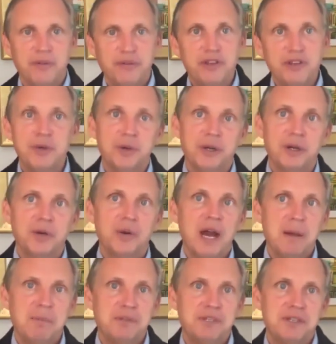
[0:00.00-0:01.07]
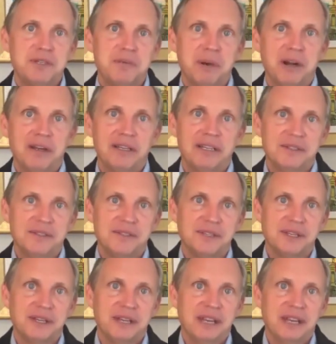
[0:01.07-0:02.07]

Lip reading: fewer crops to the markets,